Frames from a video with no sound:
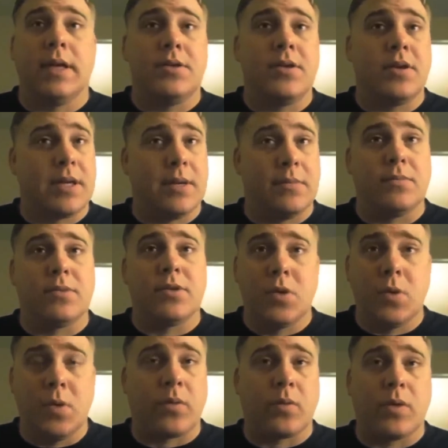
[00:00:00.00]
it took him
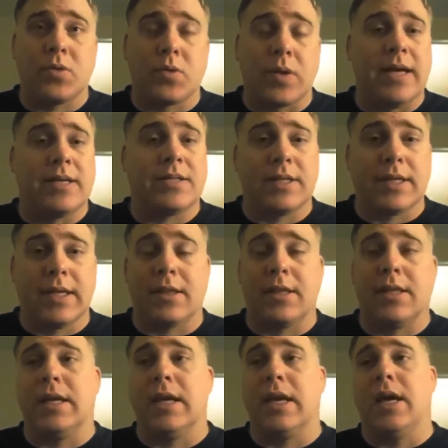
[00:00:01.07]
2 or 3 tries to get
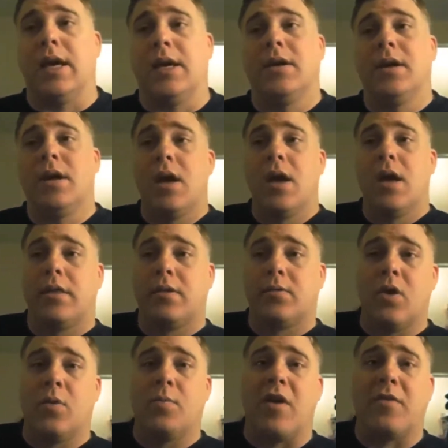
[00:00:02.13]
the
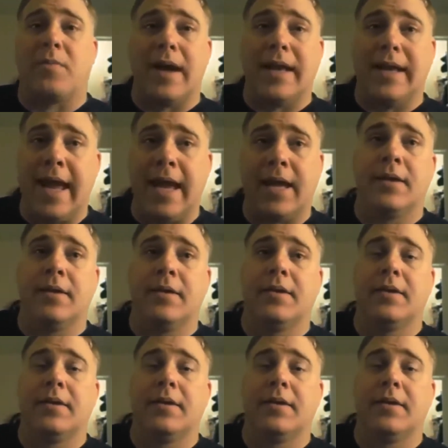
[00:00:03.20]
rope off my neck,